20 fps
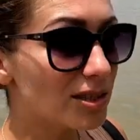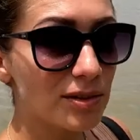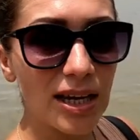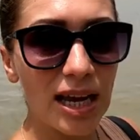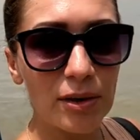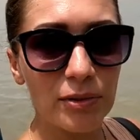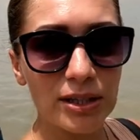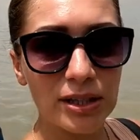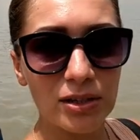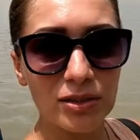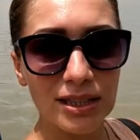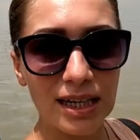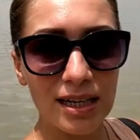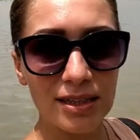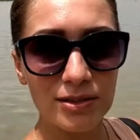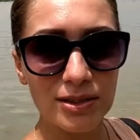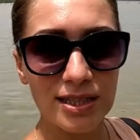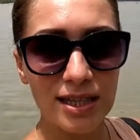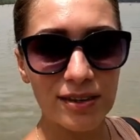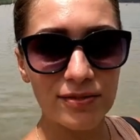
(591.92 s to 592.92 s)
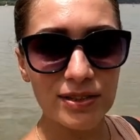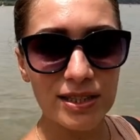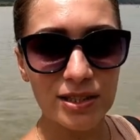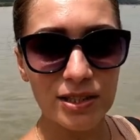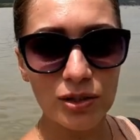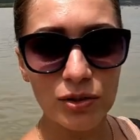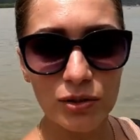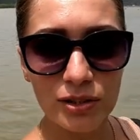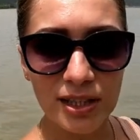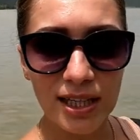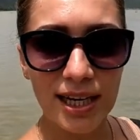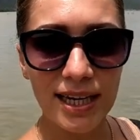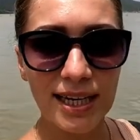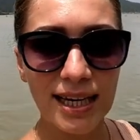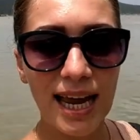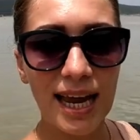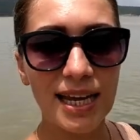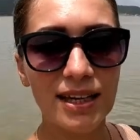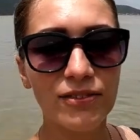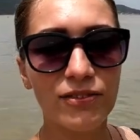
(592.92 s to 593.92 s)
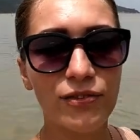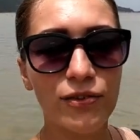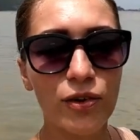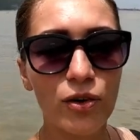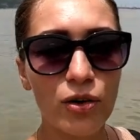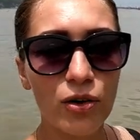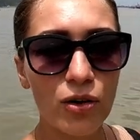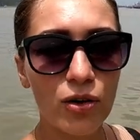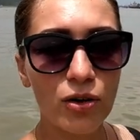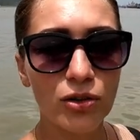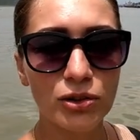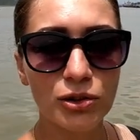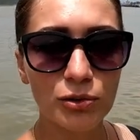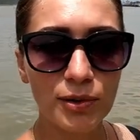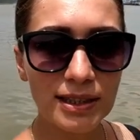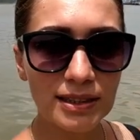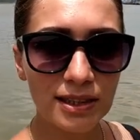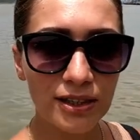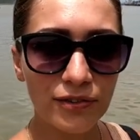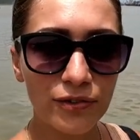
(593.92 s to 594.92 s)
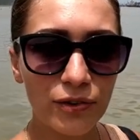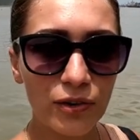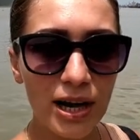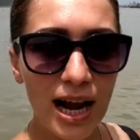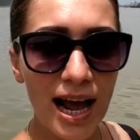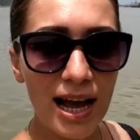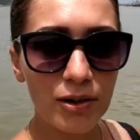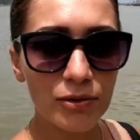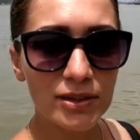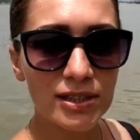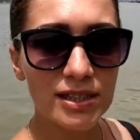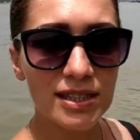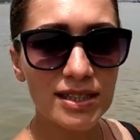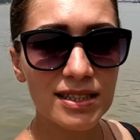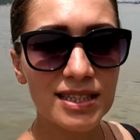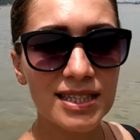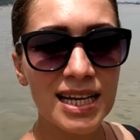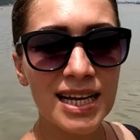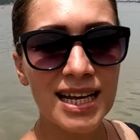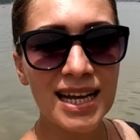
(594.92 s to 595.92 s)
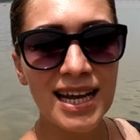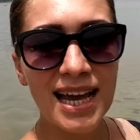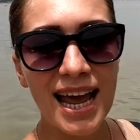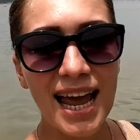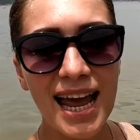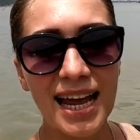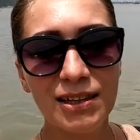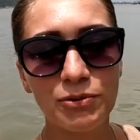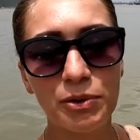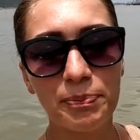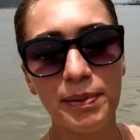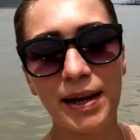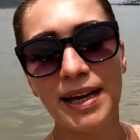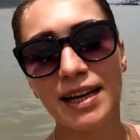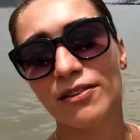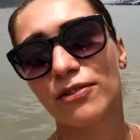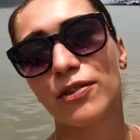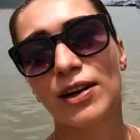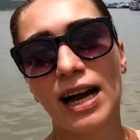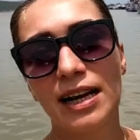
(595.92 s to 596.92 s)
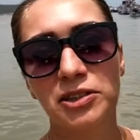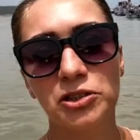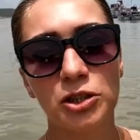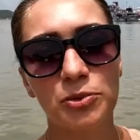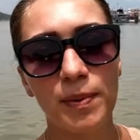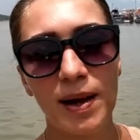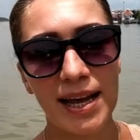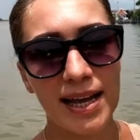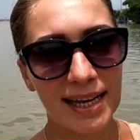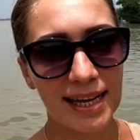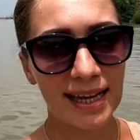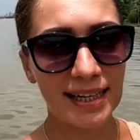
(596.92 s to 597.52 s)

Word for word: so yeah, we got ourselves a scooter again for 24 hours and we're paying 300 baht